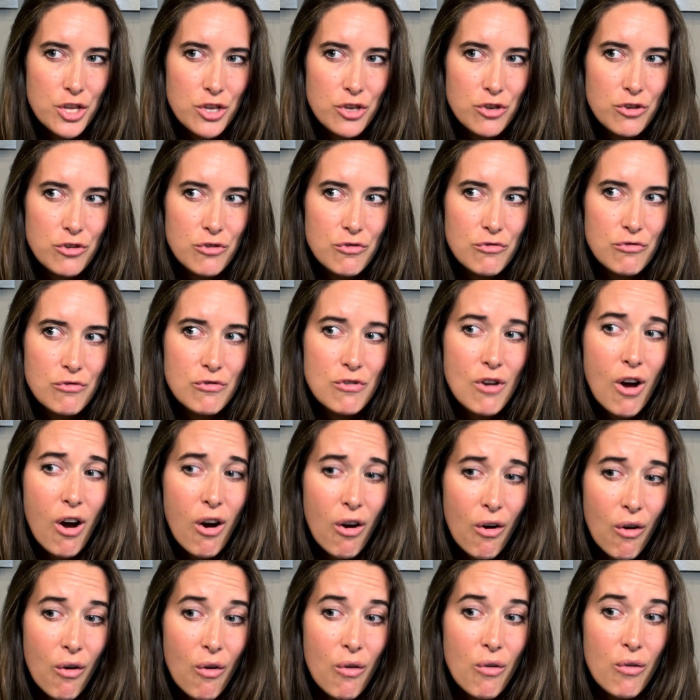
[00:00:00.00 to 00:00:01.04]

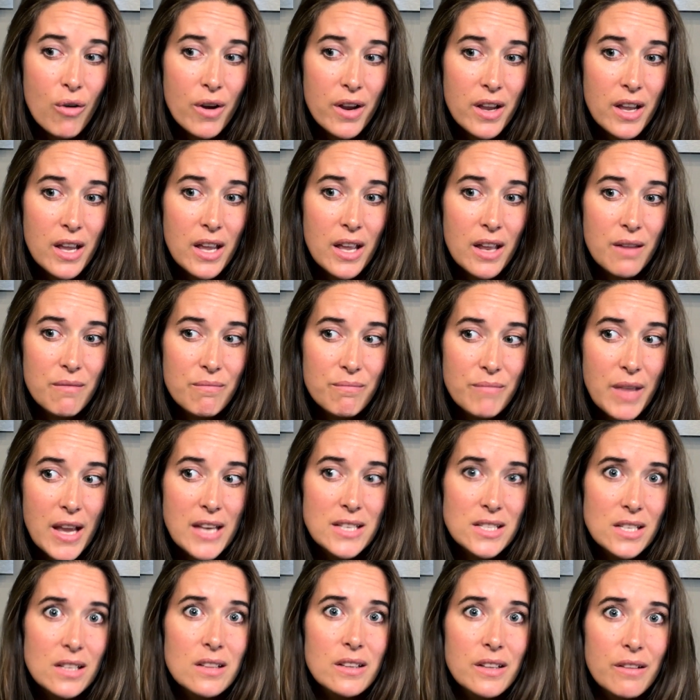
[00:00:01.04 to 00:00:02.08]
it
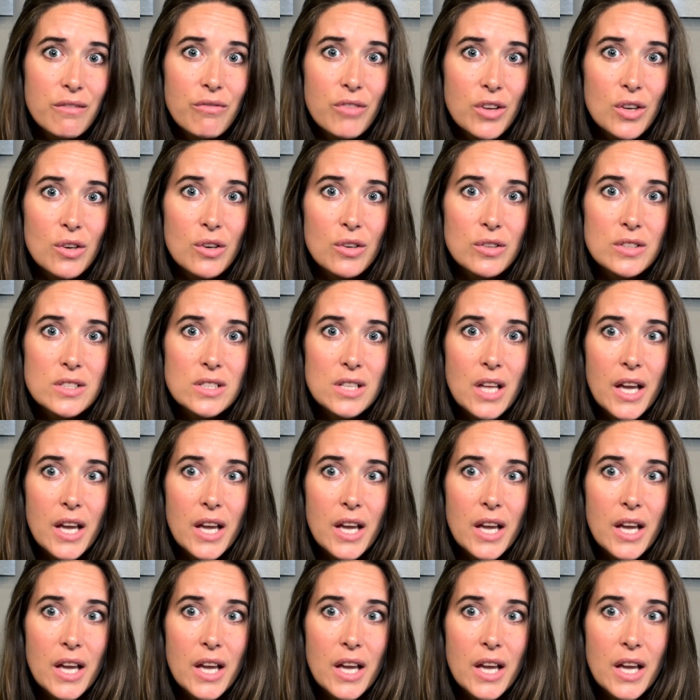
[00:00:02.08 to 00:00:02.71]
basically feels